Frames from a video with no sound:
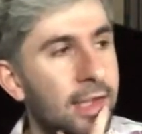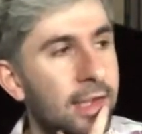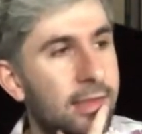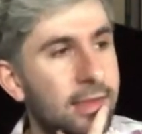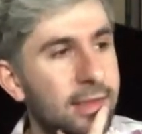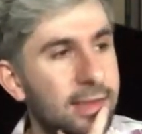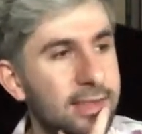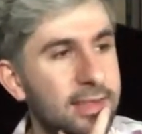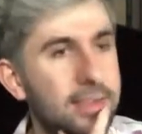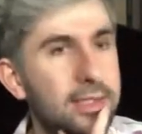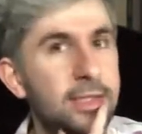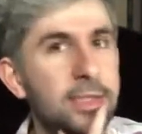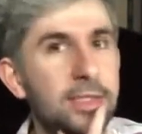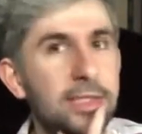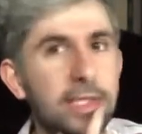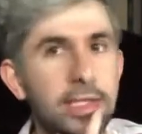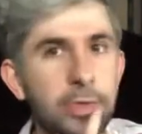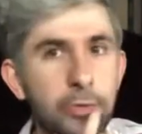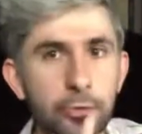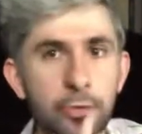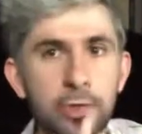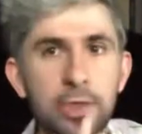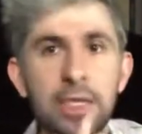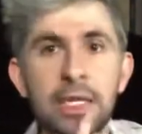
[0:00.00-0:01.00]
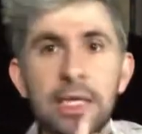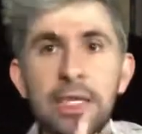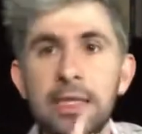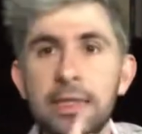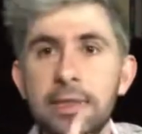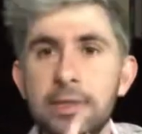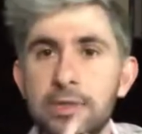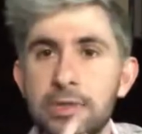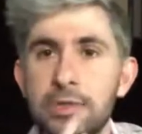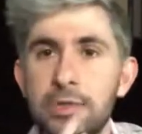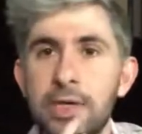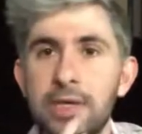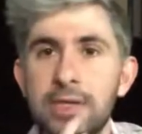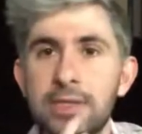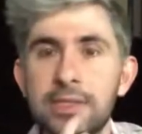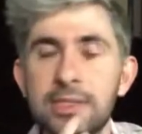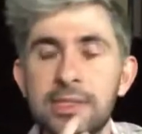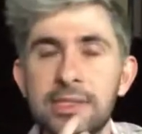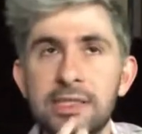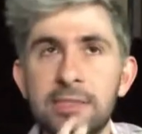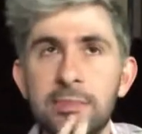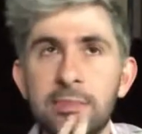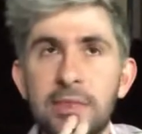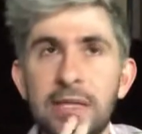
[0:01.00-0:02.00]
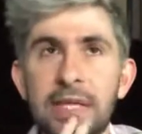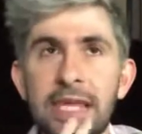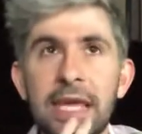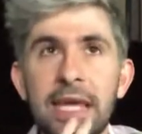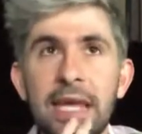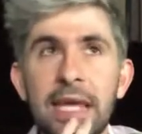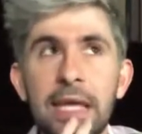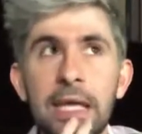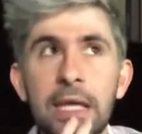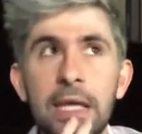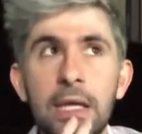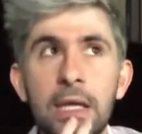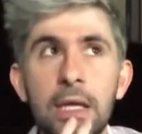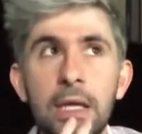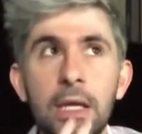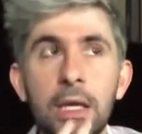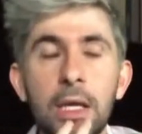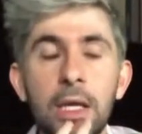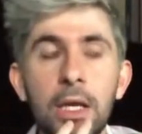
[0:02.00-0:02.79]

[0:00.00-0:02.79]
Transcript: there's literally an instruction to play